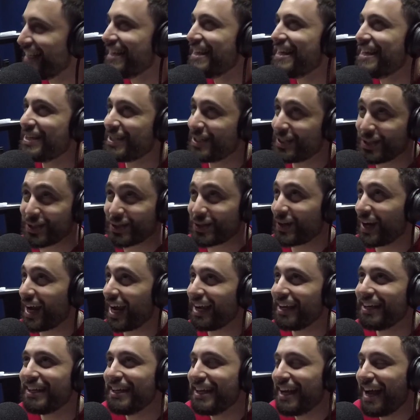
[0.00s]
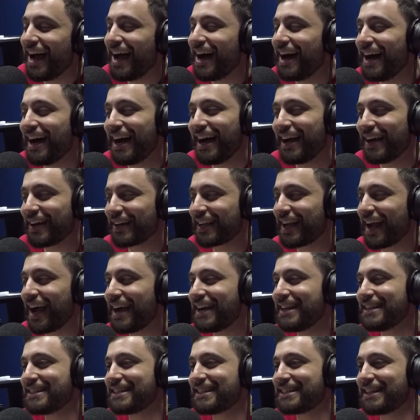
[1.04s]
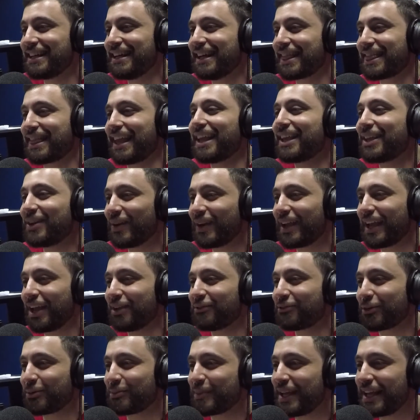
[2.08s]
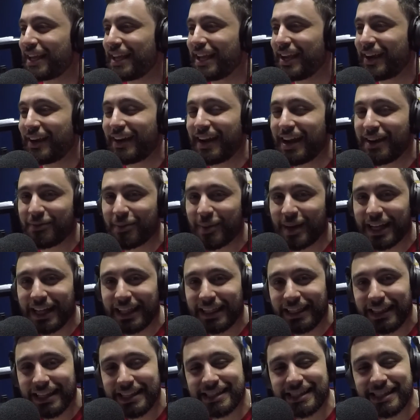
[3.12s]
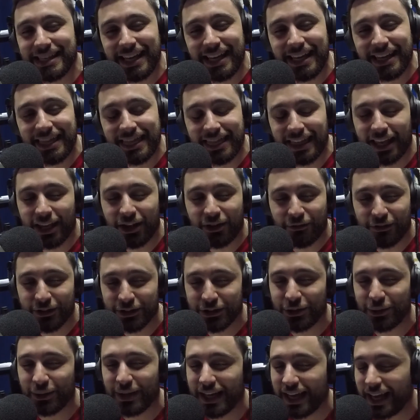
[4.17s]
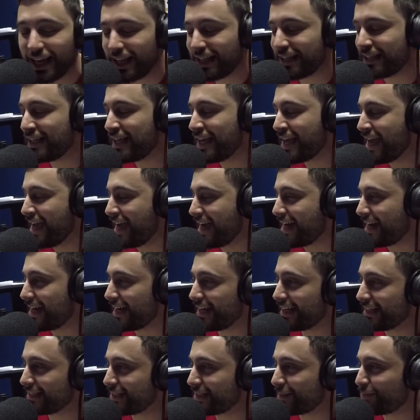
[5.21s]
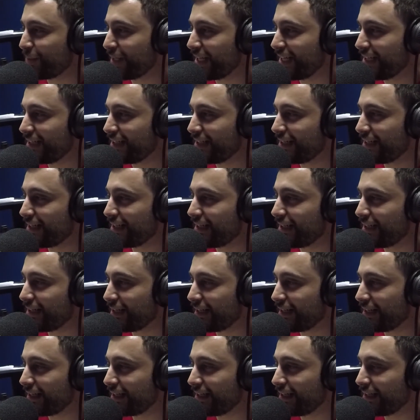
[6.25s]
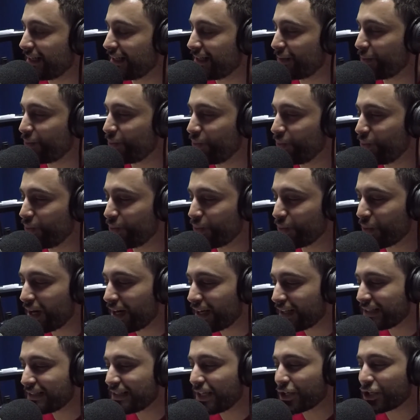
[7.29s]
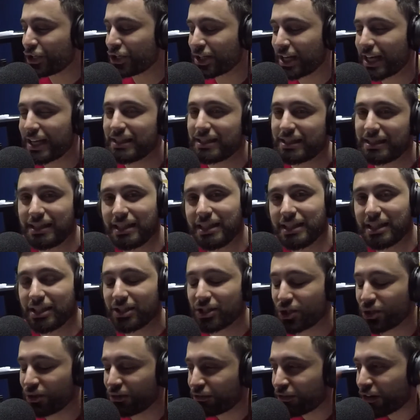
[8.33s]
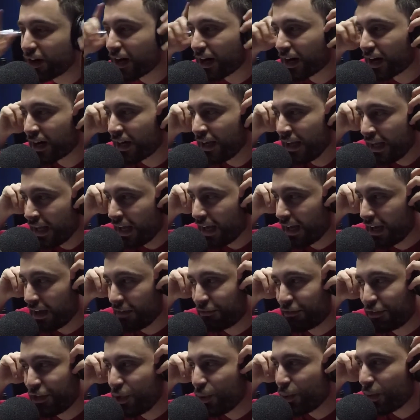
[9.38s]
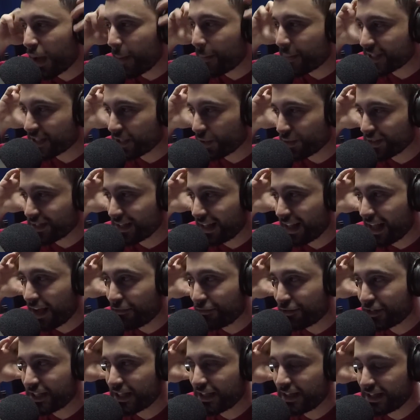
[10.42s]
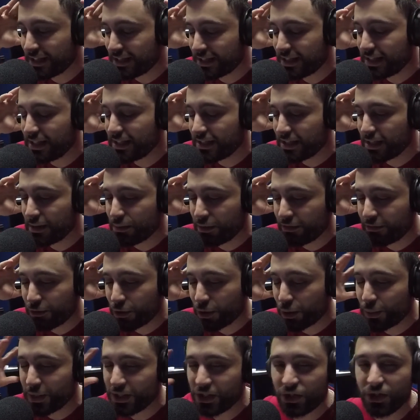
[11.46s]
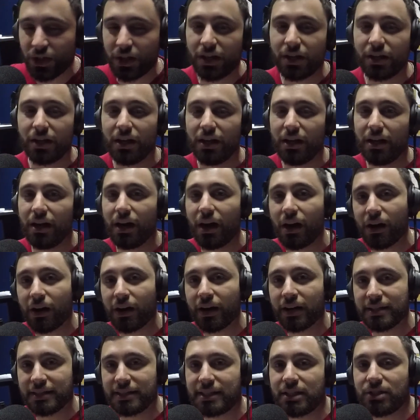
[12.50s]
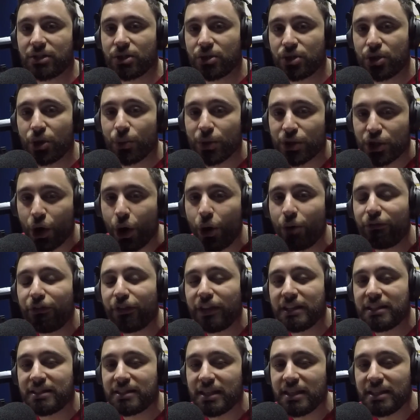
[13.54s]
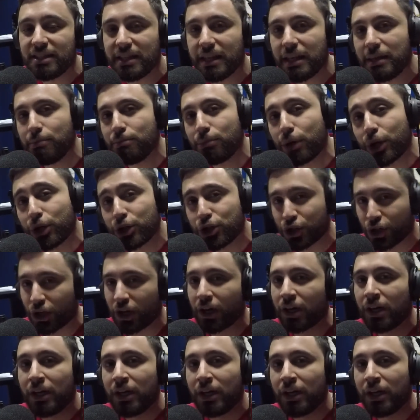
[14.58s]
This is great, guys. Thank you again for being here. Everybody listening, thank you for tuning in. It's been one great season so far. A few episodes left this season before we start our season 2, which hopefully sees the merger